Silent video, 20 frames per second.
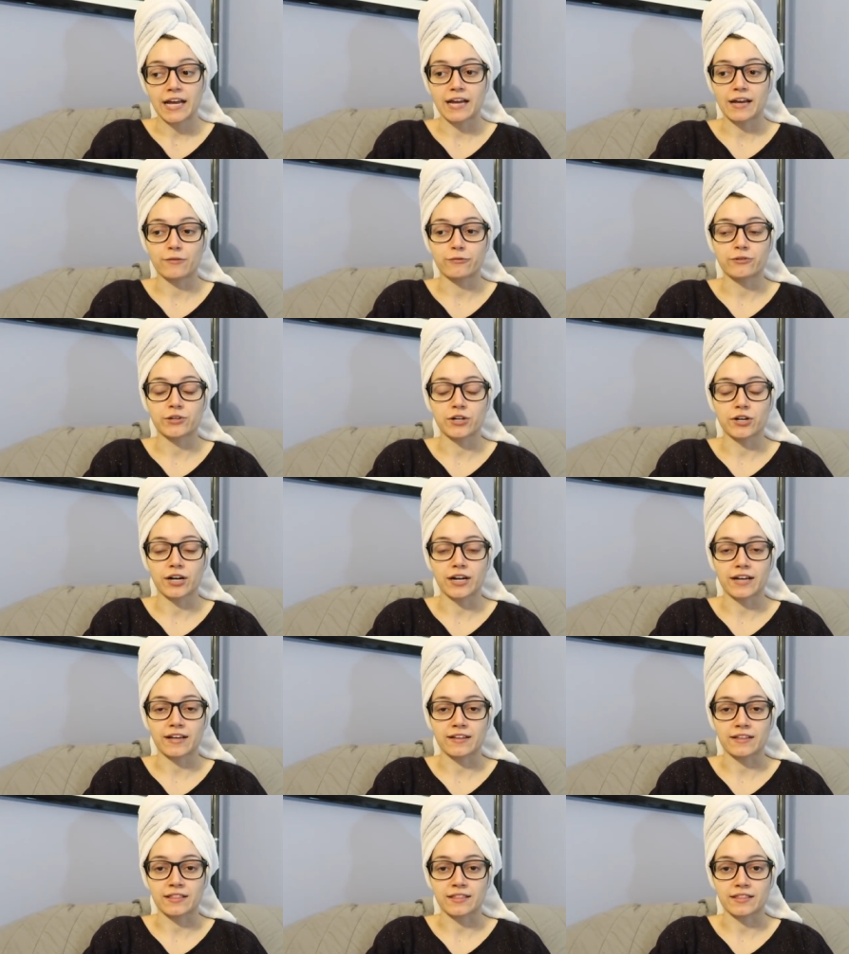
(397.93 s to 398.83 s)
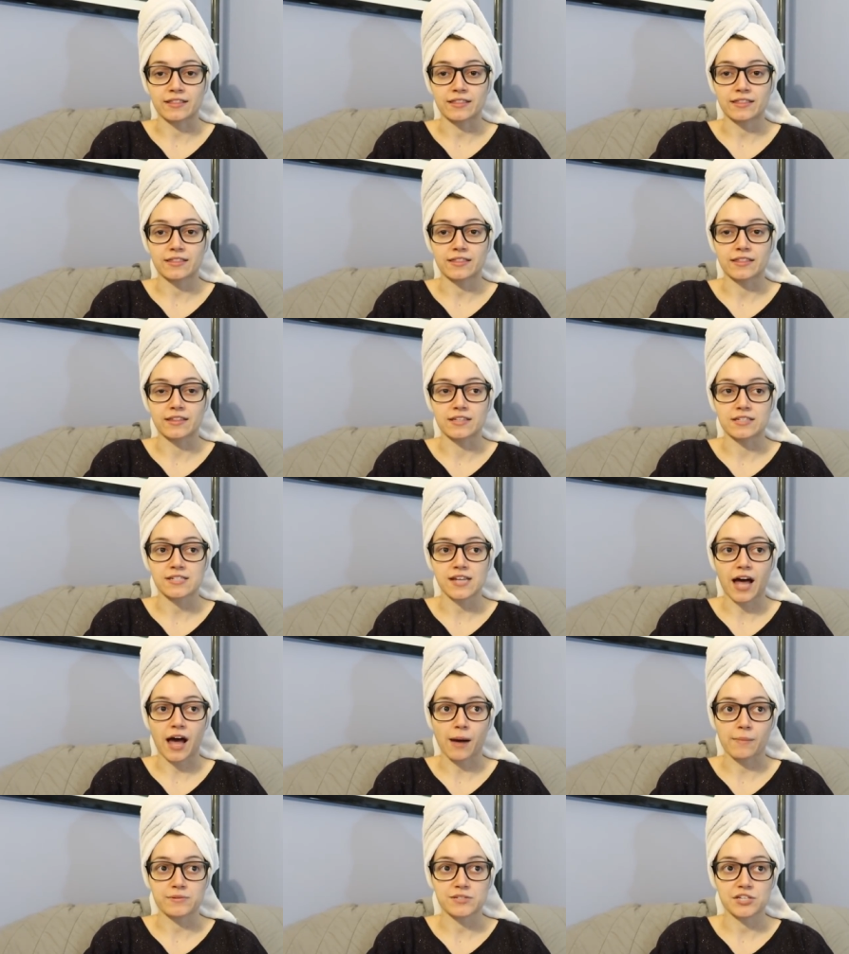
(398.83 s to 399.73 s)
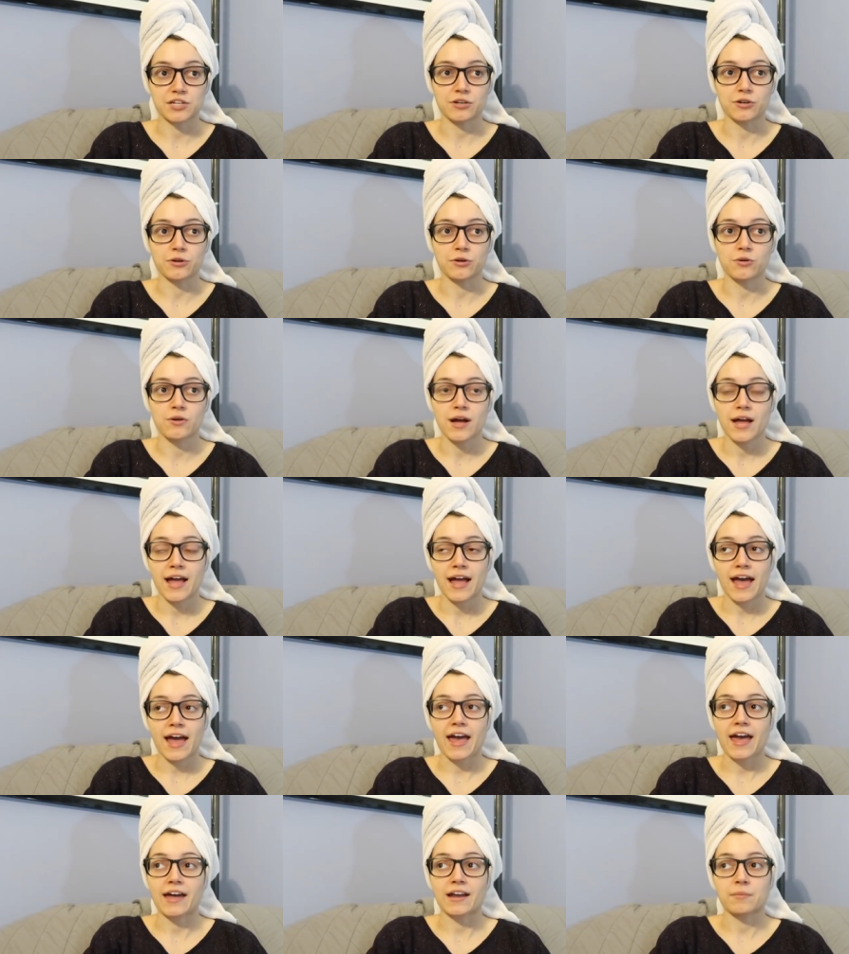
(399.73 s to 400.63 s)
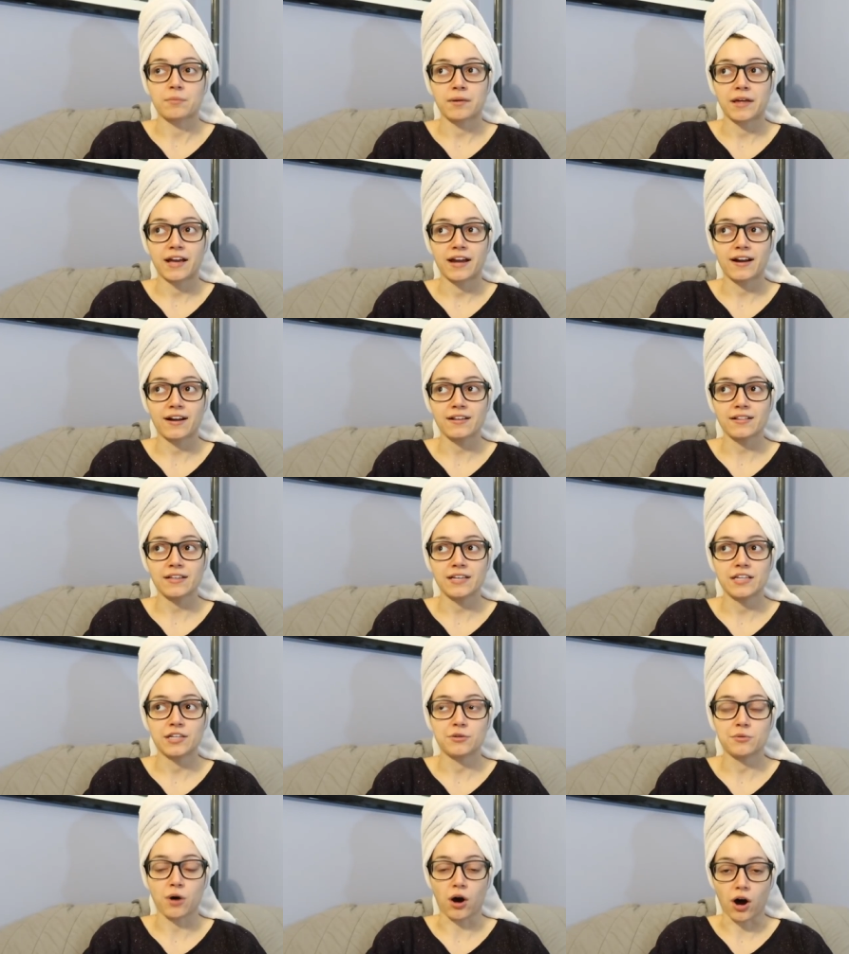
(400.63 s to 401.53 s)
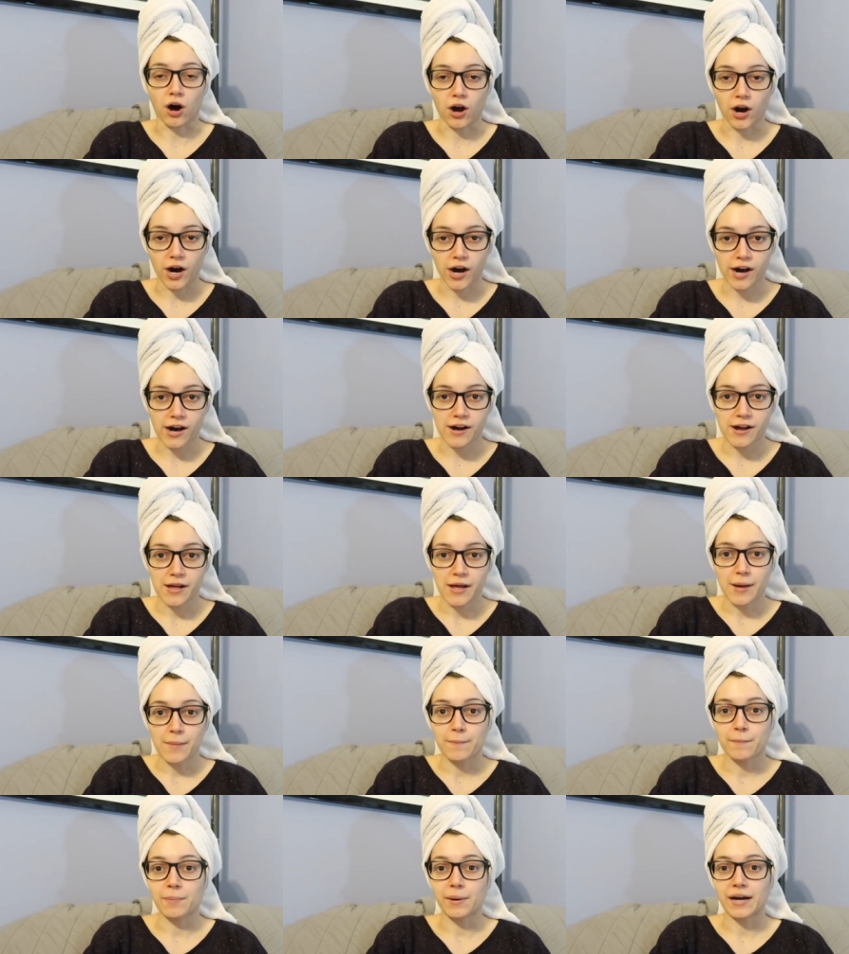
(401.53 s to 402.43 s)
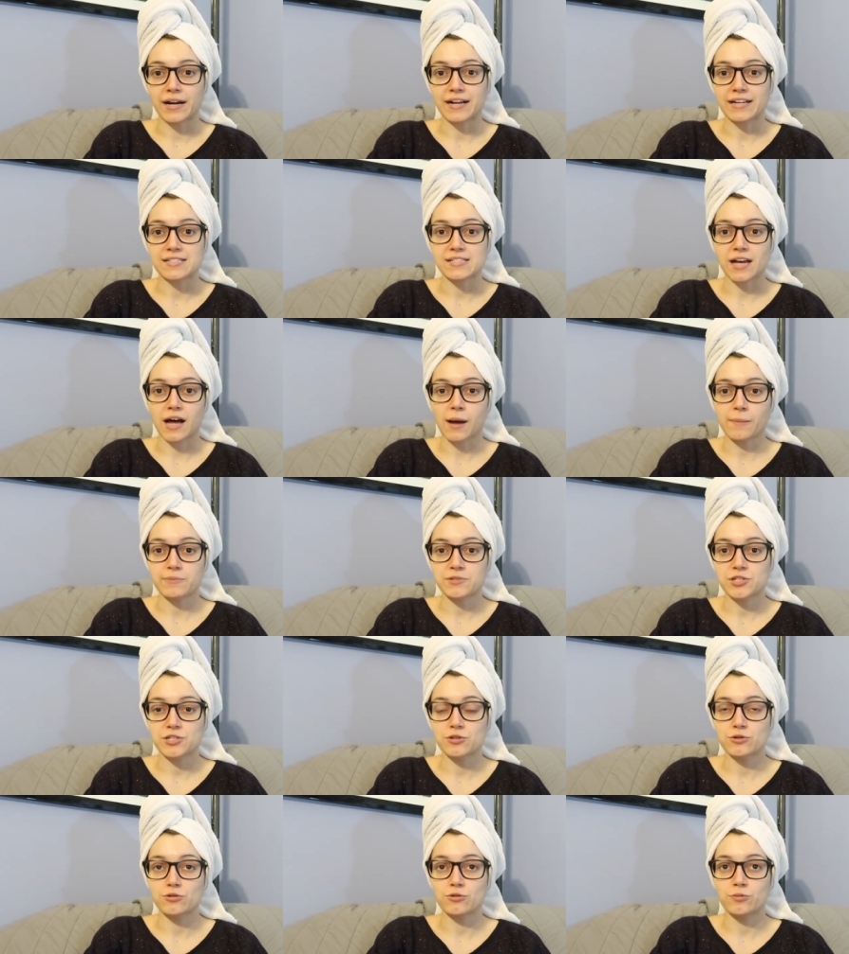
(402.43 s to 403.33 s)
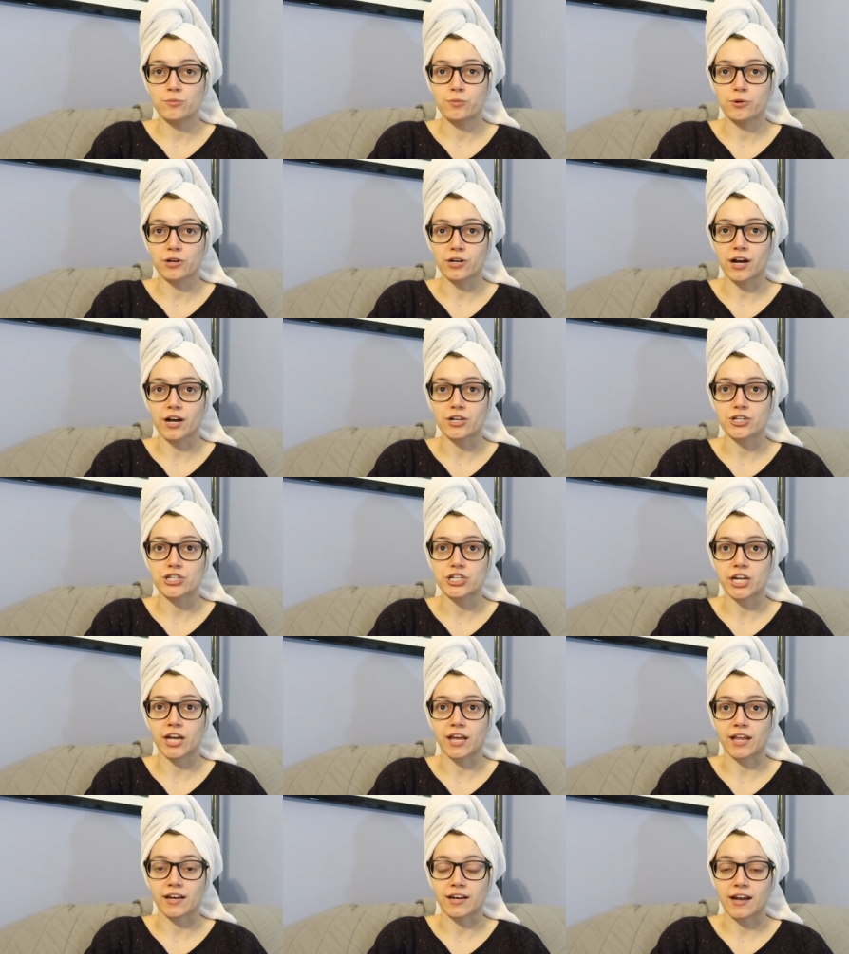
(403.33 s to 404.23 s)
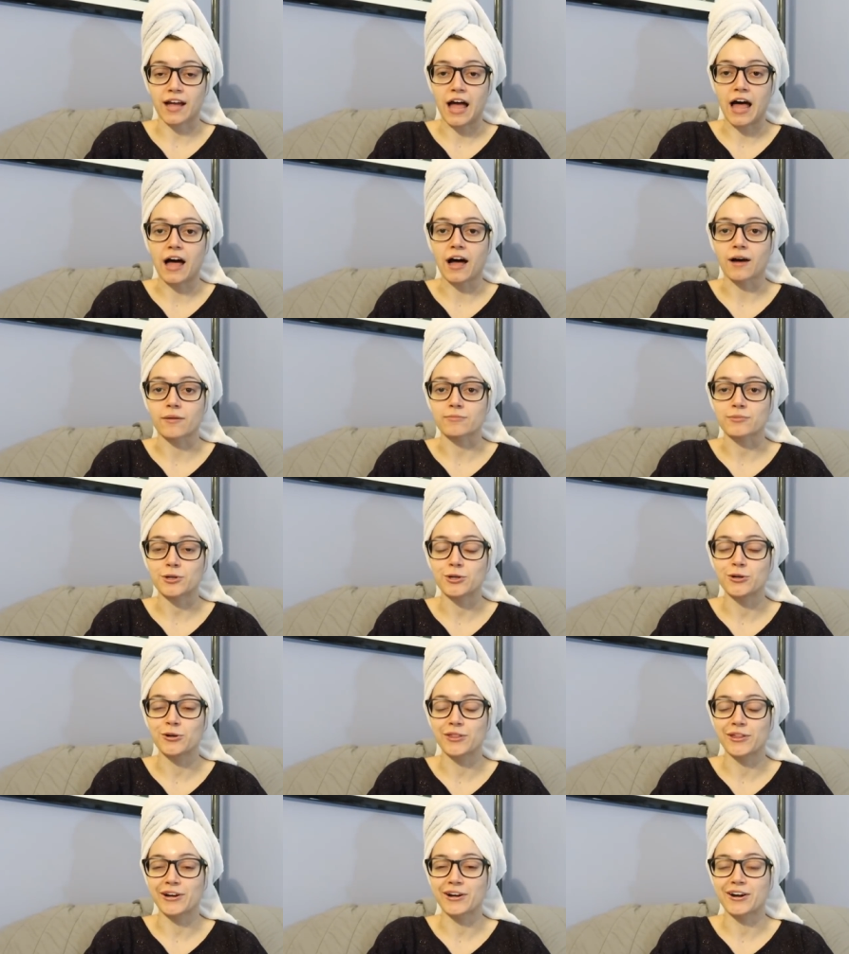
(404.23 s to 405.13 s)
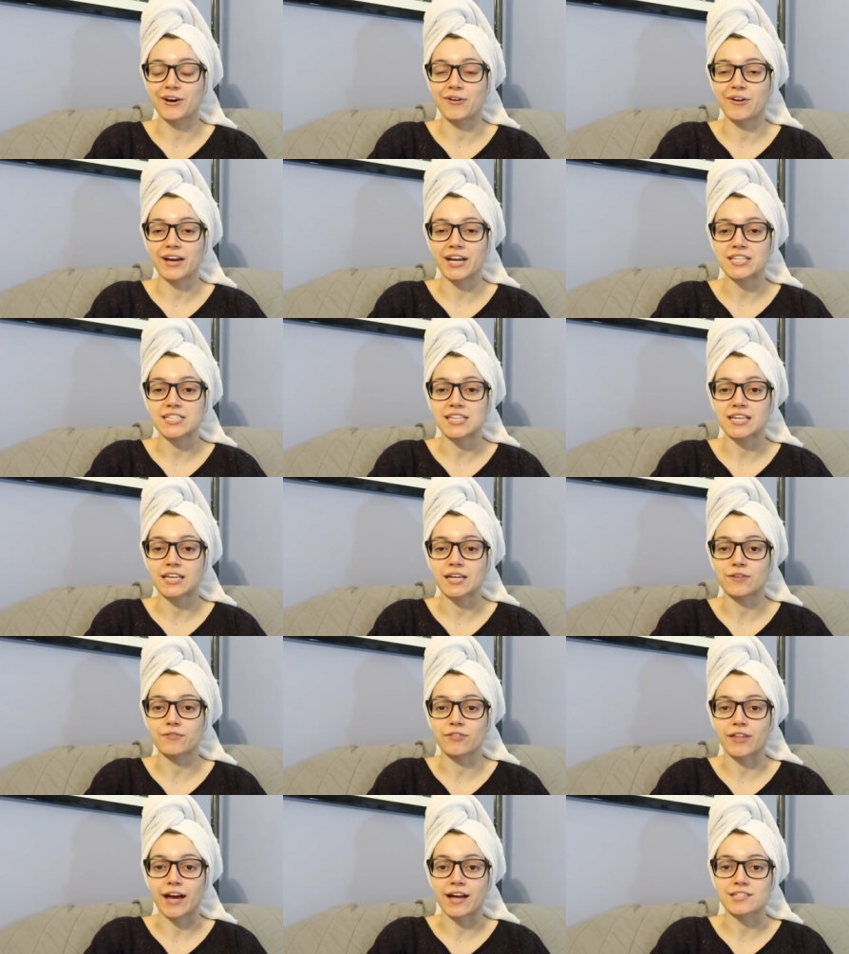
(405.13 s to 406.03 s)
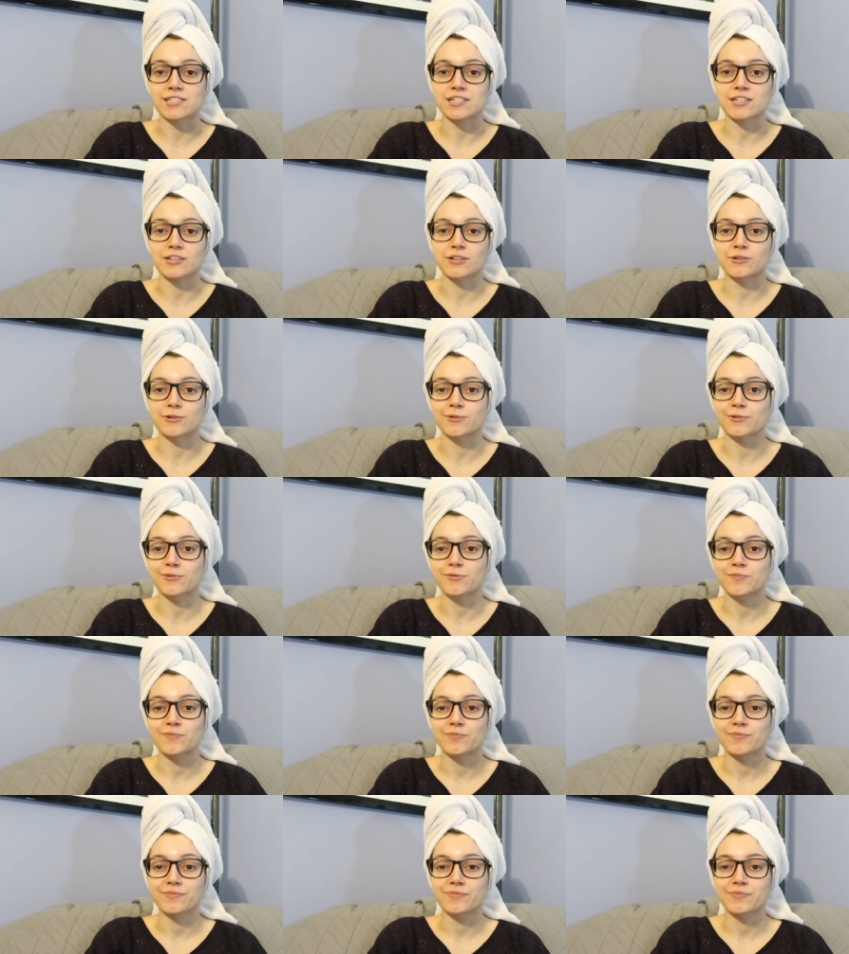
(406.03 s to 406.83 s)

if you're in the top two, and apparently you are, but it's up to production who they're going to give that to,